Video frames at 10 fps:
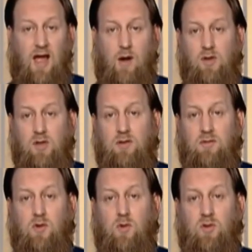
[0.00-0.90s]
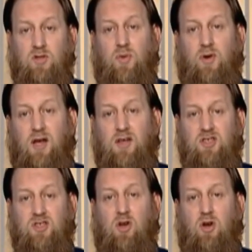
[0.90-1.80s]
Our call to prayer
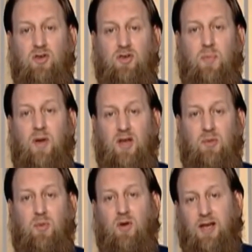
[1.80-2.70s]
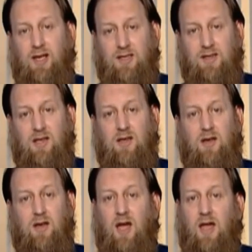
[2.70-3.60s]
does not depend upon anything
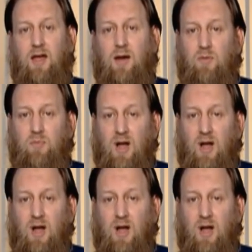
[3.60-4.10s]
like a